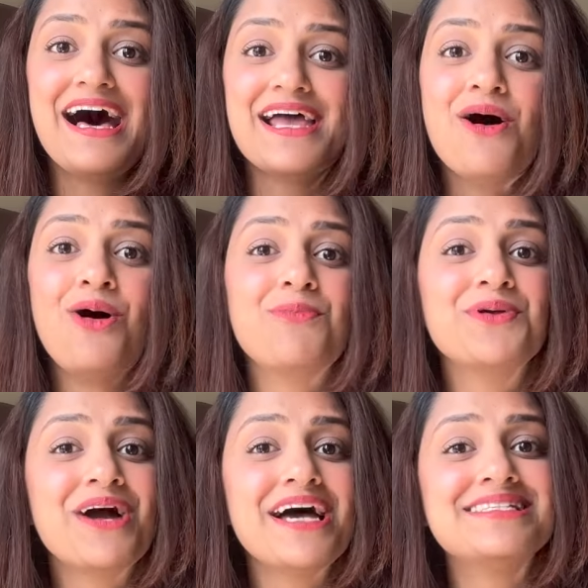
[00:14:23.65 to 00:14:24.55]
I hope
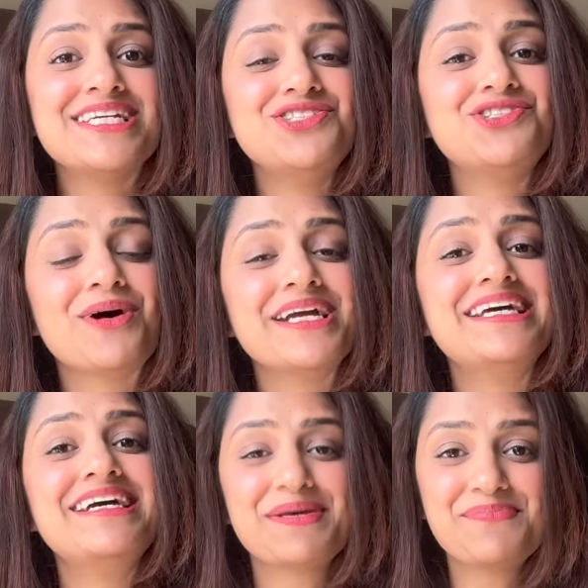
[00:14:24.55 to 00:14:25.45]
you guys enjoyed
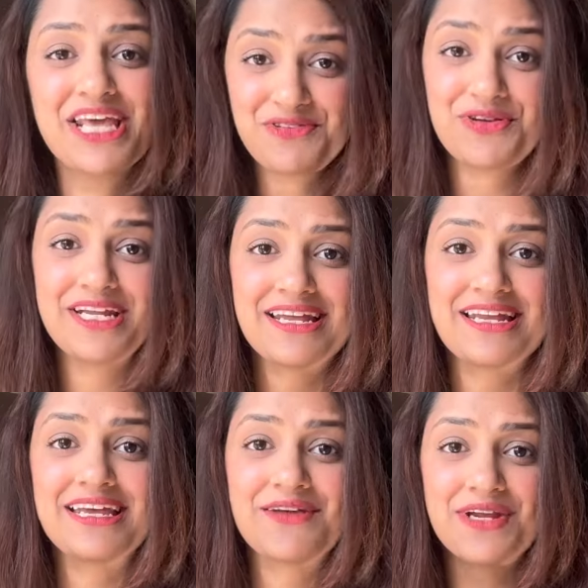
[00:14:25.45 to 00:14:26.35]
it. If you
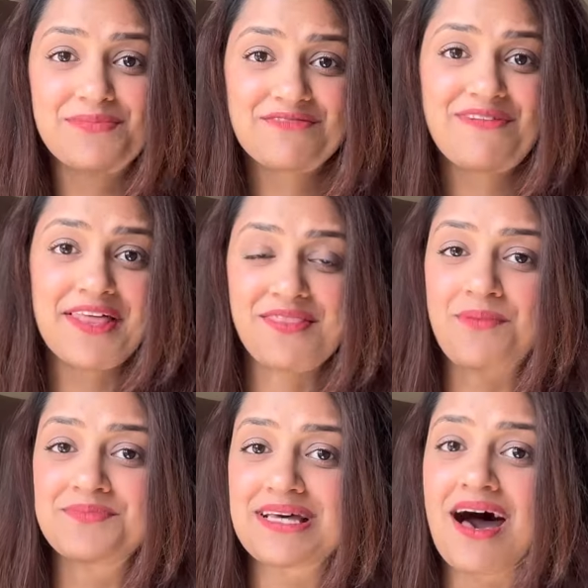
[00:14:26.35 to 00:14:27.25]
did, give it a big fat
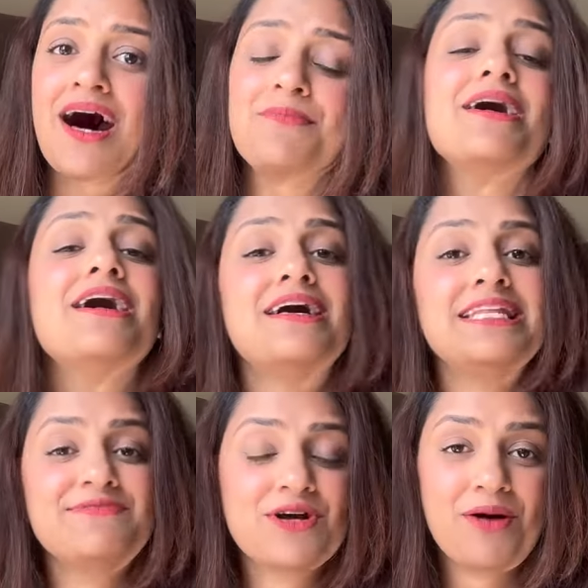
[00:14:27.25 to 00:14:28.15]
thumbs up.
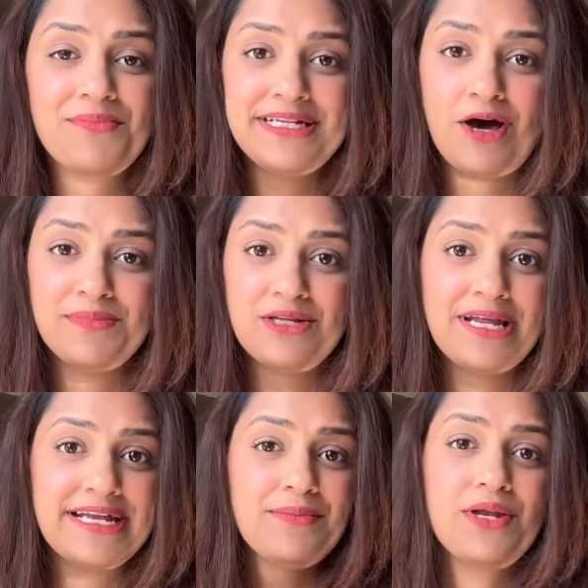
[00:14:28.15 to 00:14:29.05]
Leave a comment down below
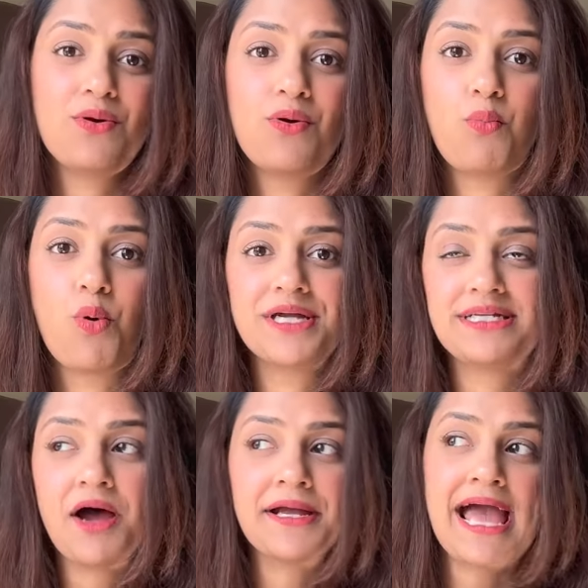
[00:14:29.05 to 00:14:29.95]
letting me know what
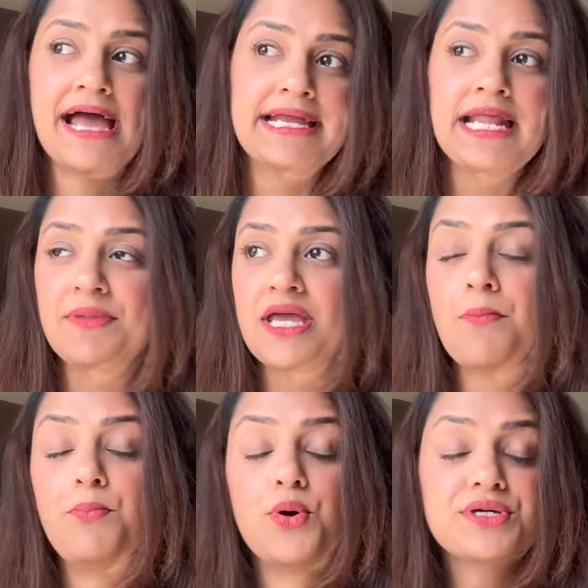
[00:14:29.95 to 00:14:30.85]
dark academia
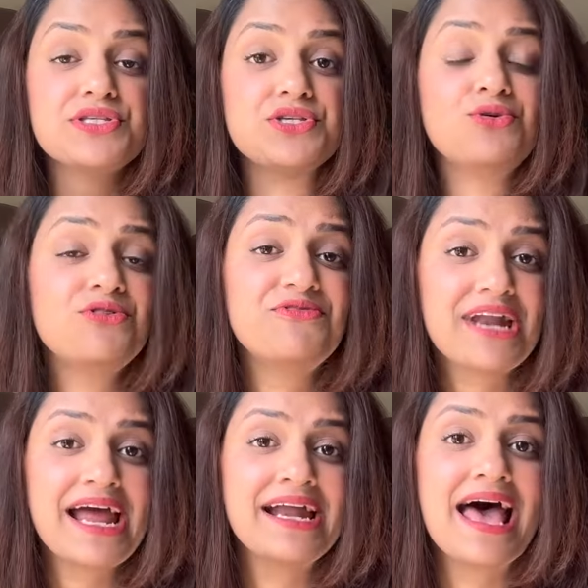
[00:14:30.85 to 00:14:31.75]
books you've
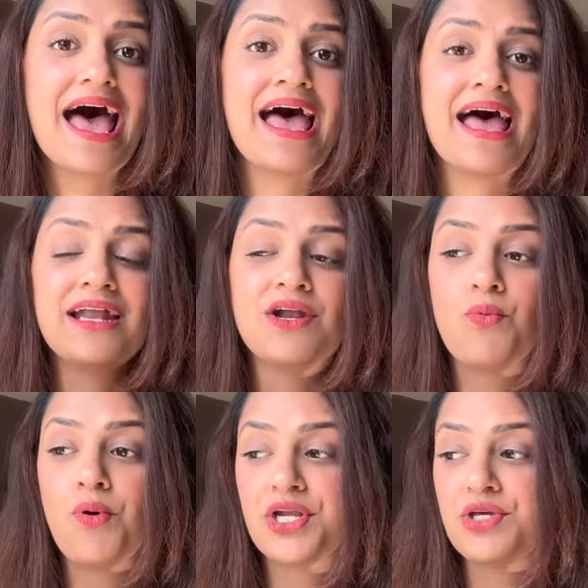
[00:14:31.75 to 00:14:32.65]
read and
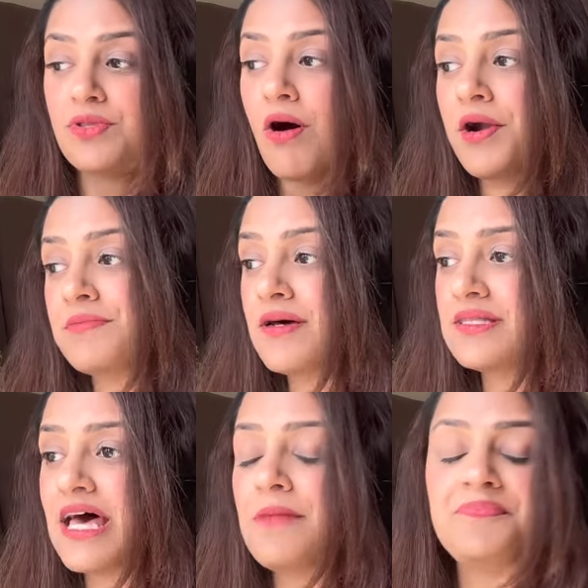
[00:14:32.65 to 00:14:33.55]
what you thought about
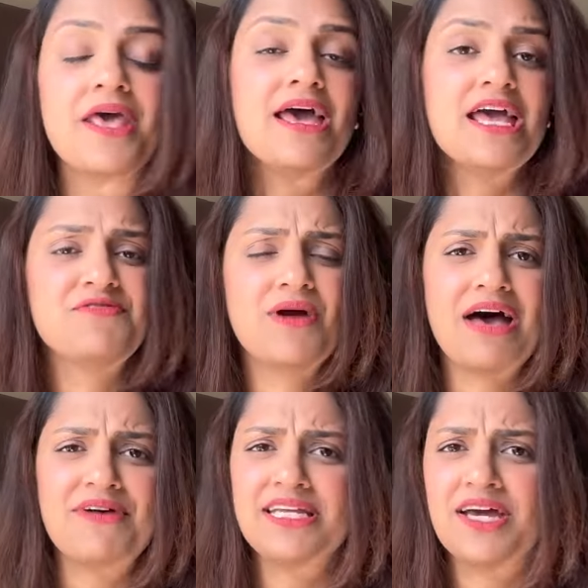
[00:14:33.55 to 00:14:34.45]
them. If you
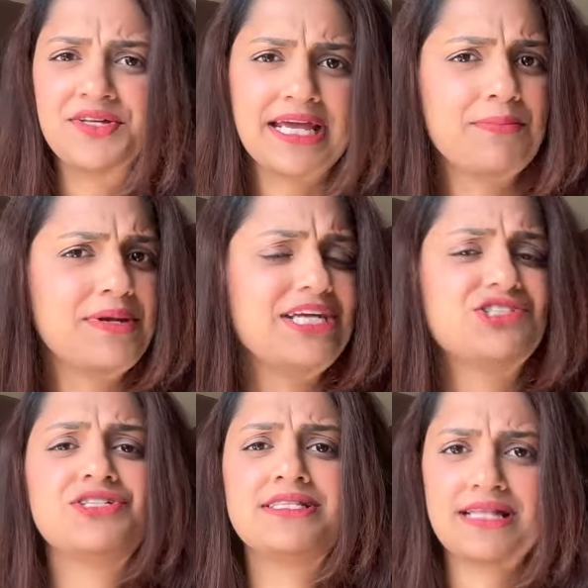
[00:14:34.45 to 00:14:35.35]
have any other
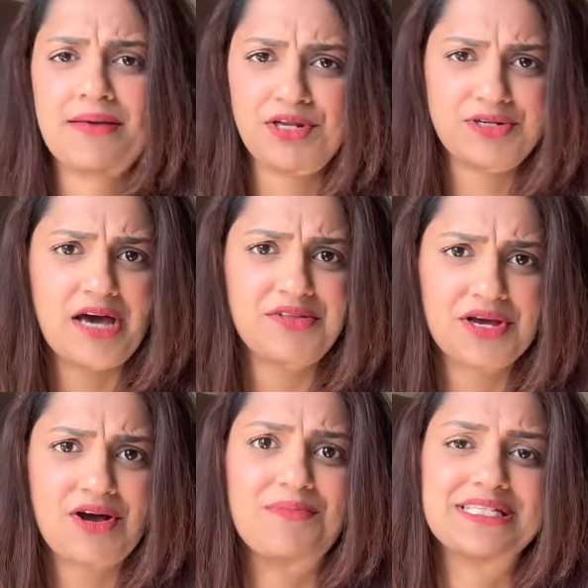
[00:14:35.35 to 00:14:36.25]
recommendations, let me know down in the
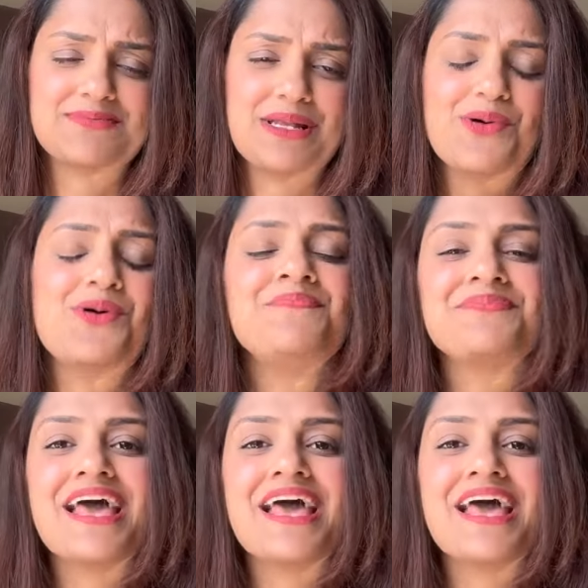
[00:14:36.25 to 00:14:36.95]
comments below.